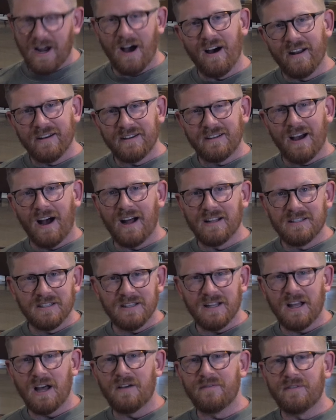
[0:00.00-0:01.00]
on
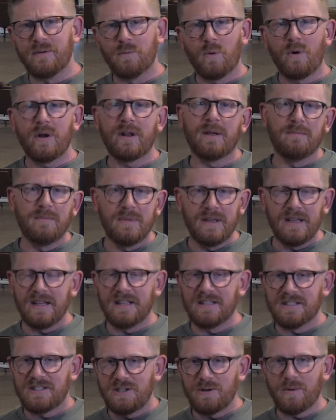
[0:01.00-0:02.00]
God's love and what it
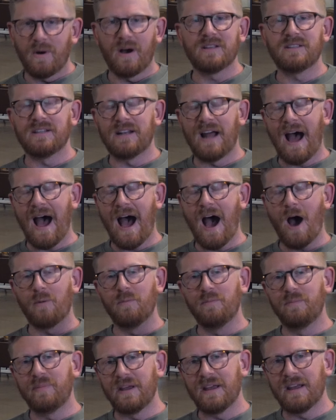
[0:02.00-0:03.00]
means to us and
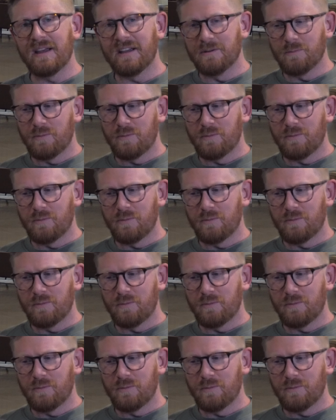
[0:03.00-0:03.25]
how big,